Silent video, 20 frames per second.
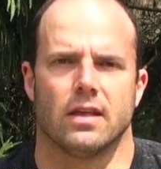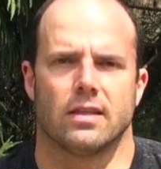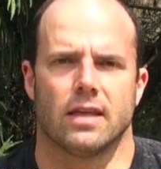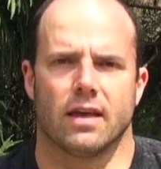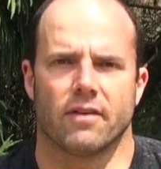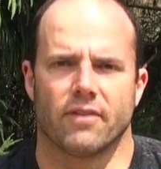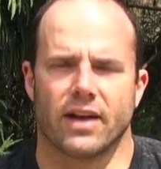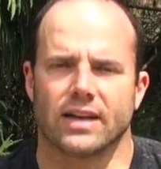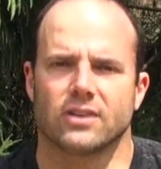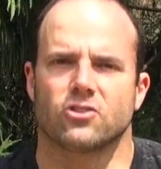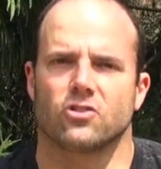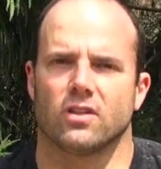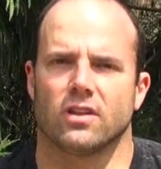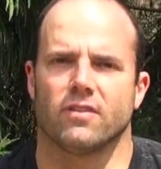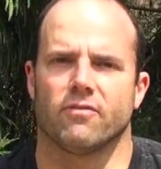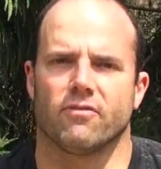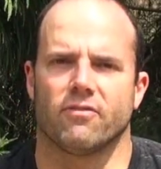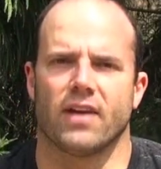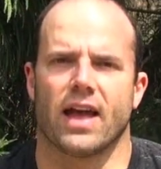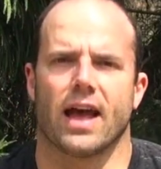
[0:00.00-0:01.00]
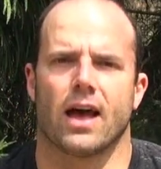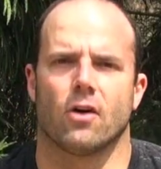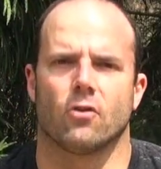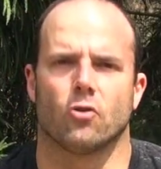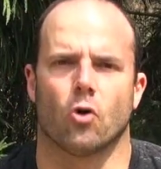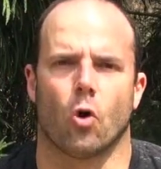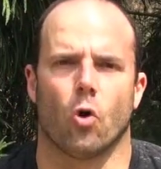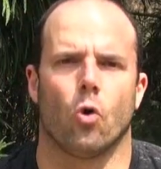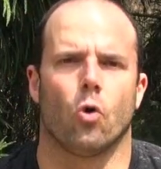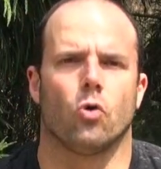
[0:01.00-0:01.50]
They have actually
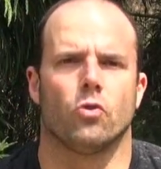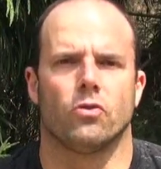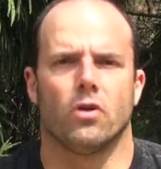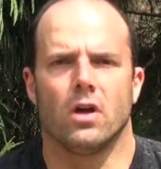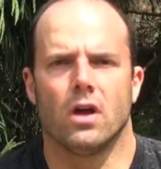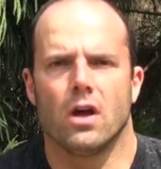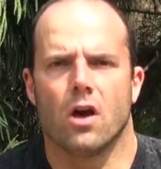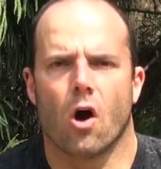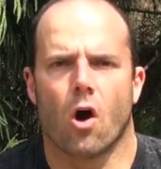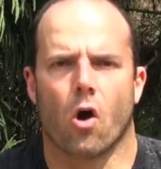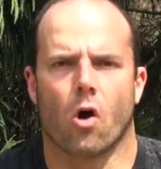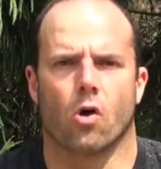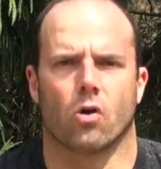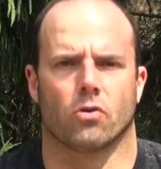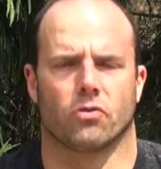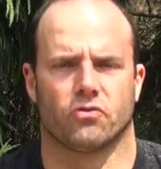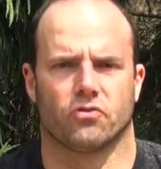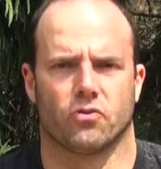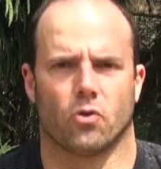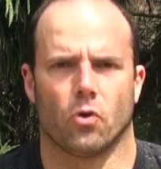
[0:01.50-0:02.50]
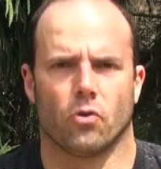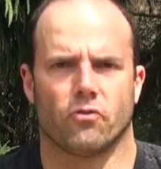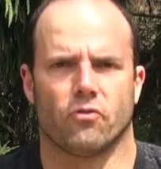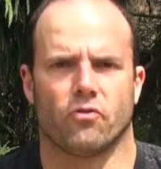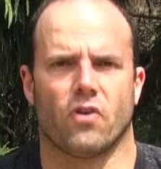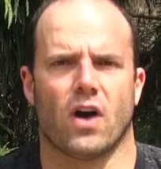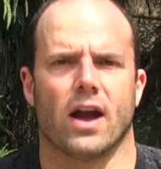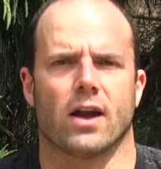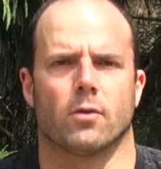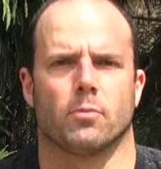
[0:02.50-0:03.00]
found old hearths, old
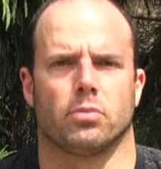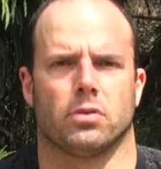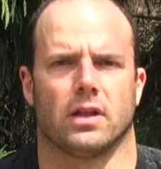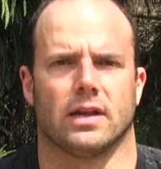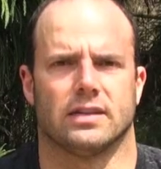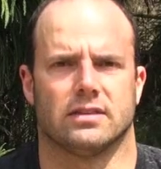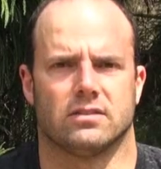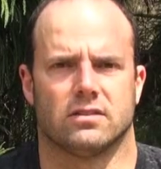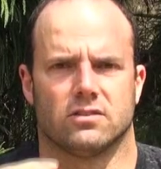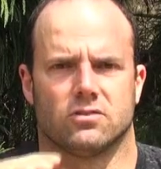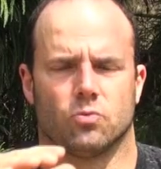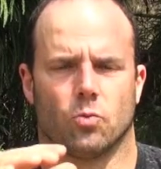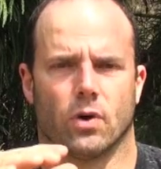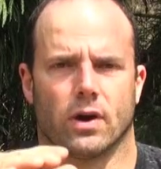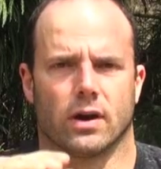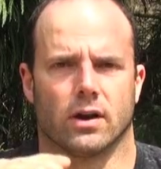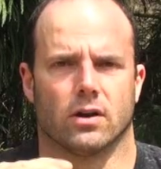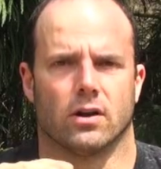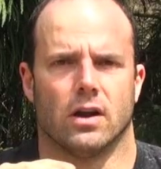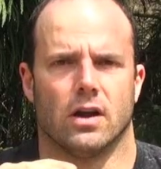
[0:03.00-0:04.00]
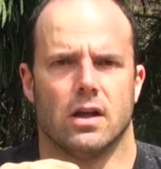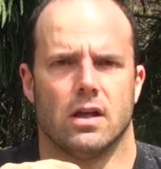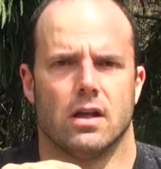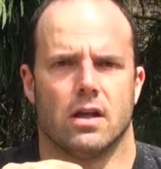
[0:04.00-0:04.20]
fireplaces where,